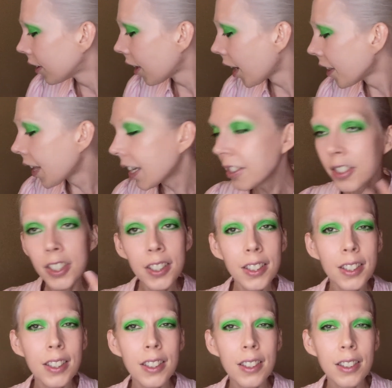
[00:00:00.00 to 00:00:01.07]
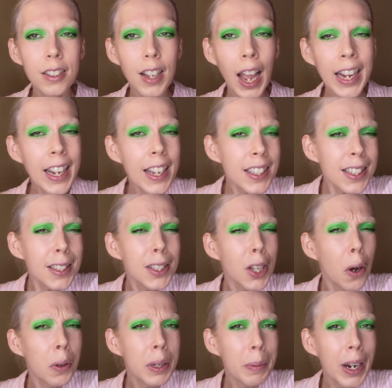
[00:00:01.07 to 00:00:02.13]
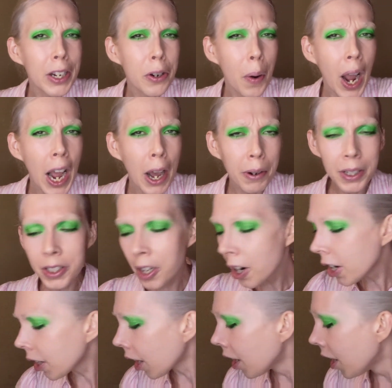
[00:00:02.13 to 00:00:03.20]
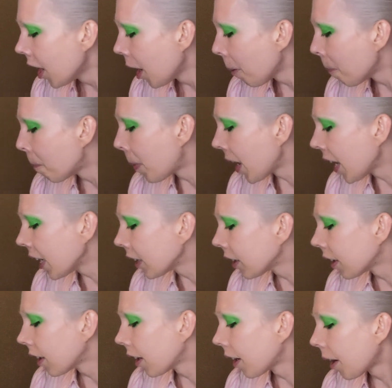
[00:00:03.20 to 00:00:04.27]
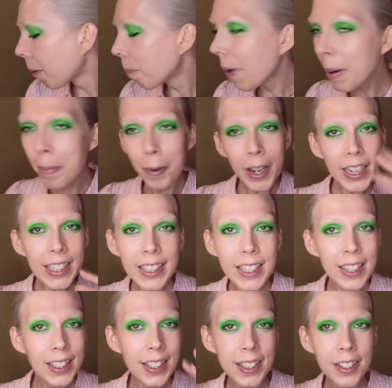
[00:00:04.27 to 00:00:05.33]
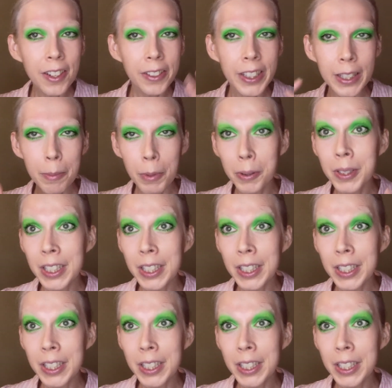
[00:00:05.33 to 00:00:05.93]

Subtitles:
that's just, I guess that's the only way I know how to talk. But my brain isn't necessarily the most